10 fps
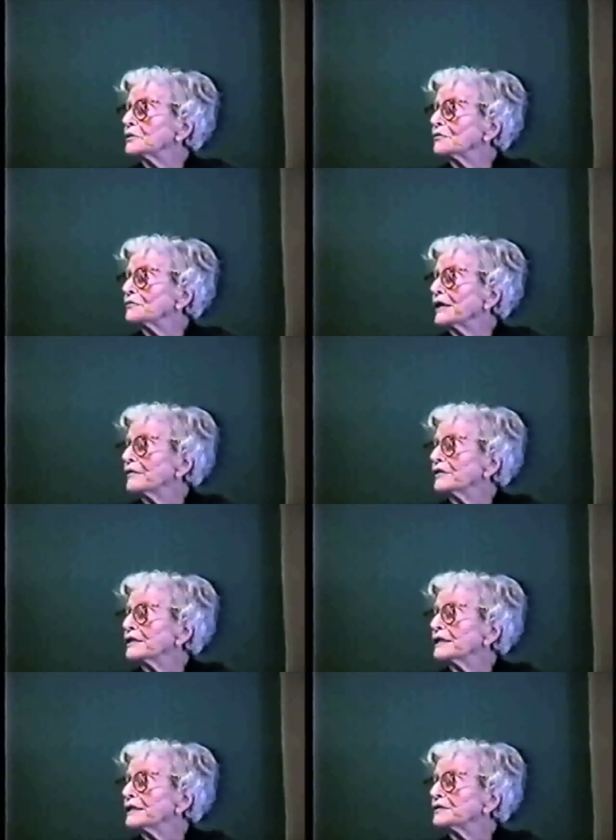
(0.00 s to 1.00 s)
of
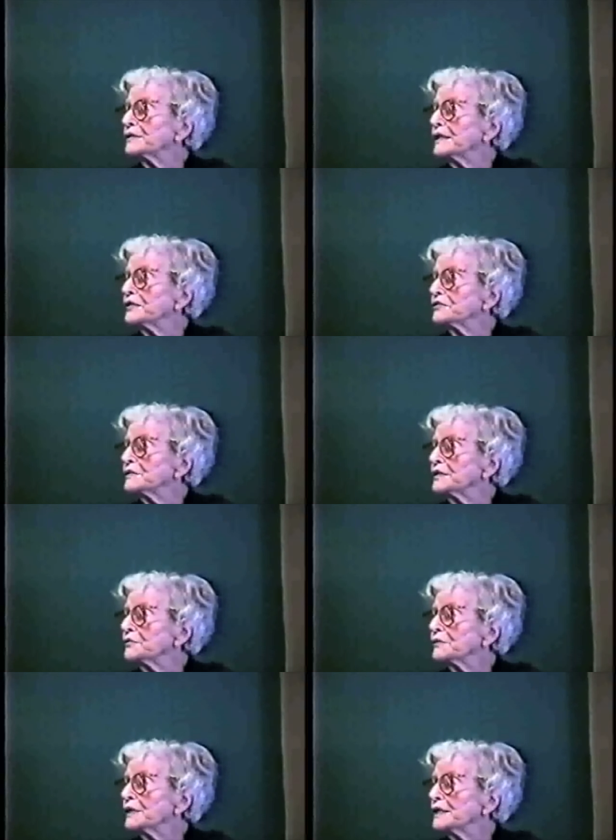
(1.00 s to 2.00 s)
having international
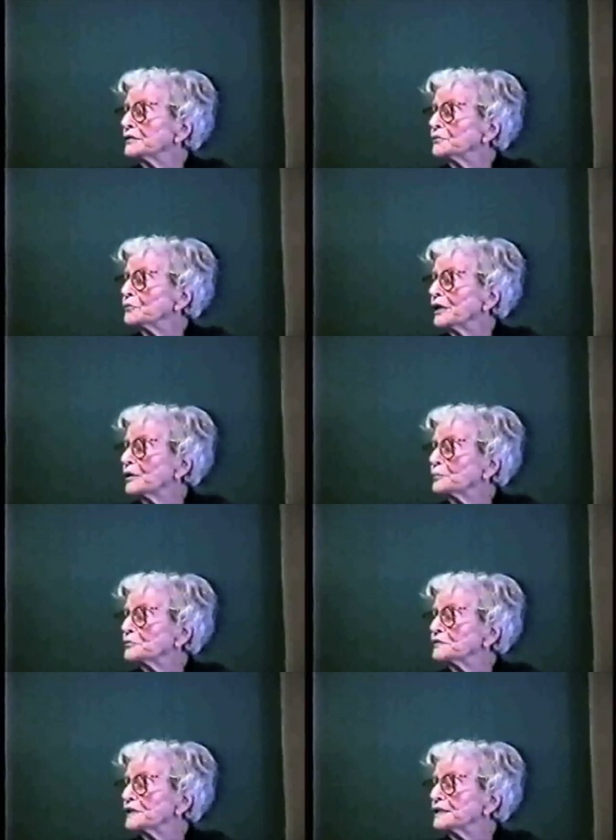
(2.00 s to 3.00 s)
education well
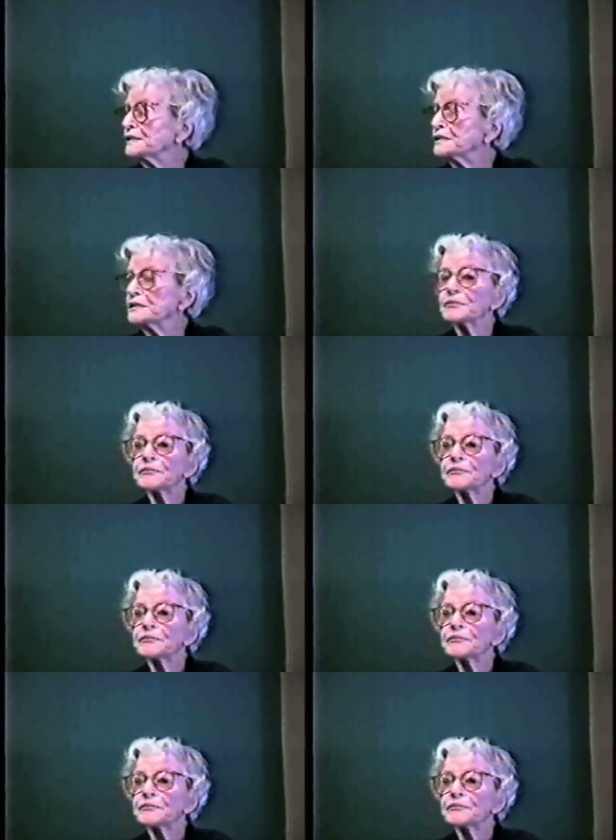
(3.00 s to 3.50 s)
presented